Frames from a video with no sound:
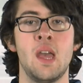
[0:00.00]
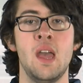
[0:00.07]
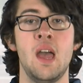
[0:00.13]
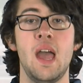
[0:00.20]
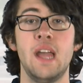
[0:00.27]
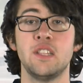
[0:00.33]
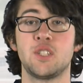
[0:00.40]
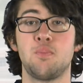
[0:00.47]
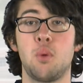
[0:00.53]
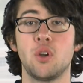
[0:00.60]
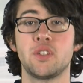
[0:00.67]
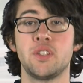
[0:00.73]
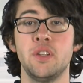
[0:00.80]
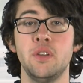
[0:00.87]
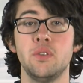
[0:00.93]
In
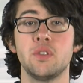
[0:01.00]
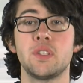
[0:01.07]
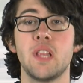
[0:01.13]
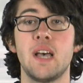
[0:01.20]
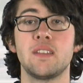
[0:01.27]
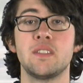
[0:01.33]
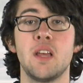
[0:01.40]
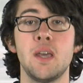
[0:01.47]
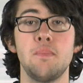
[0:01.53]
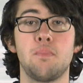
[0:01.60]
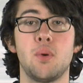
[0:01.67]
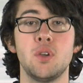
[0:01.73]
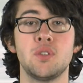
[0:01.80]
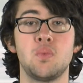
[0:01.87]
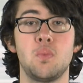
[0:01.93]
sports news, last night,
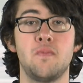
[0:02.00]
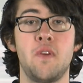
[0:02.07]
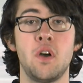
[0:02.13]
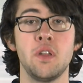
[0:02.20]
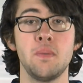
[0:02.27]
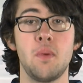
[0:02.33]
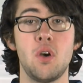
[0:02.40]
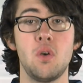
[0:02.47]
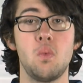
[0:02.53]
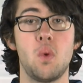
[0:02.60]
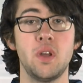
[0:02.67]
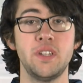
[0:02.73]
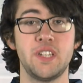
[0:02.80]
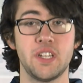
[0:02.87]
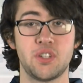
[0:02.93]
boys volleyball
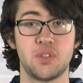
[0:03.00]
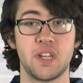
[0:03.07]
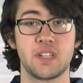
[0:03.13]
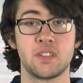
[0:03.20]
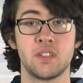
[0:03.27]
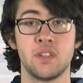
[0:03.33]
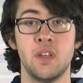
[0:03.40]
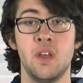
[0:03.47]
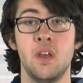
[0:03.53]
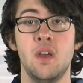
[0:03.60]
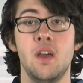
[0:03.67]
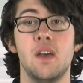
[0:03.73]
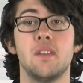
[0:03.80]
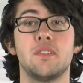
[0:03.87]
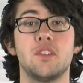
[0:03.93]
won districts.
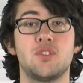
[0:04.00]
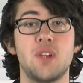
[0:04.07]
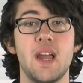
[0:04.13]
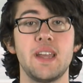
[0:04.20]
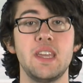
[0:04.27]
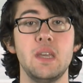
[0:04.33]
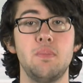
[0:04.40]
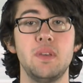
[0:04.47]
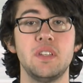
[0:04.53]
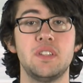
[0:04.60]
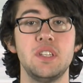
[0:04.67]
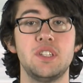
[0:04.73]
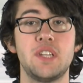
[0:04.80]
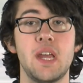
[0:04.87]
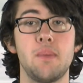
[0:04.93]
The track
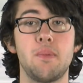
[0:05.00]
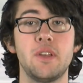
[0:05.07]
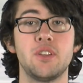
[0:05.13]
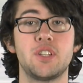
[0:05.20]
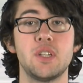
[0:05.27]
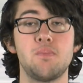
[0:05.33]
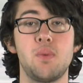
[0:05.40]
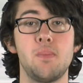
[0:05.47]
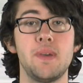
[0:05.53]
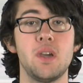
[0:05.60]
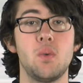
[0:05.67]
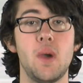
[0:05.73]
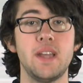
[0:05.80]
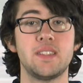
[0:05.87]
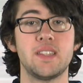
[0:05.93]
EPC championship will be
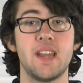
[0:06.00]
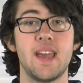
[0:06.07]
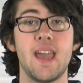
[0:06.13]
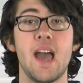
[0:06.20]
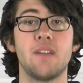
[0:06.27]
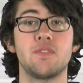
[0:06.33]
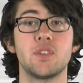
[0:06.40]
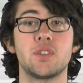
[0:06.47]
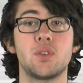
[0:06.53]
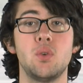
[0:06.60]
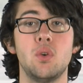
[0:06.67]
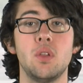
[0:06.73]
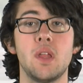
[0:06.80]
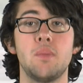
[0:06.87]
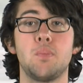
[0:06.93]
away today after
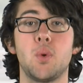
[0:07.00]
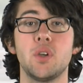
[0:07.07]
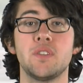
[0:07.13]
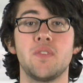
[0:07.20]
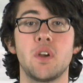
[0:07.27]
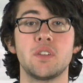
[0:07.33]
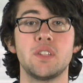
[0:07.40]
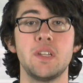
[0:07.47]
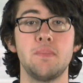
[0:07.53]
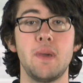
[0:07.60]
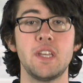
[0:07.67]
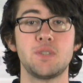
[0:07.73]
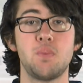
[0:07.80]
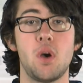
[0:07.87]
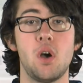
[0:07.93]
school, and boys varsity
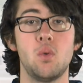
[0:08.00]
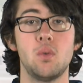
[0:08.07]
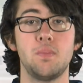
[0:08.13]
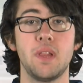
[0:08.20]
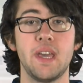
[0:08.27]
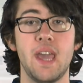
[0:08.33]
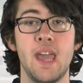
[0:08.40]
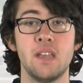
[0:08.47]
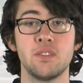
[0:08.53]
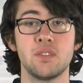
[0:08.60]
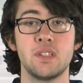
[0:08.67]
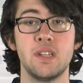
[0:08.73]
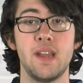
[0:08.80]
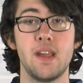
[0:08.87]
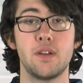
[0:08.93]
baseball will play
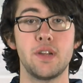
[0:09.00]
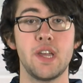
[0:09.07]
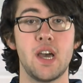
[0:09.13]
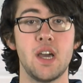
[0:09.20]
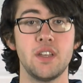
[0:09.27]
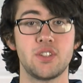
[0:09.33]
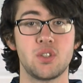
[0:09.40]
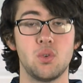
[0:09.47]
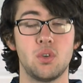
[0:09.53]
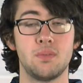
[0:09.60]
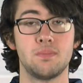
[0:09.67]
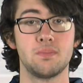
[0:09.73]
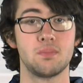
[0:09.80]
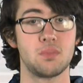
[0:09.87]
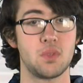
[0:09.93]
Hazleton Area High School.
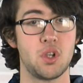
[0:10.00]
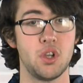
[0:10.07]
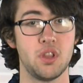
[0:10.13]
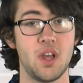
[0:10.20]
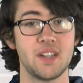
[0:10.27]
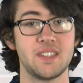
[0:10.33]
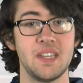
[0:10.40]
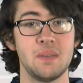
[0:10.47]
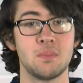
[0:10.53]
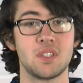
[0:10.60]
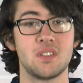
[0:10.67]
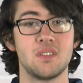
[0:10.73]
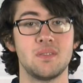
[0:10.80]
Good luck, teams.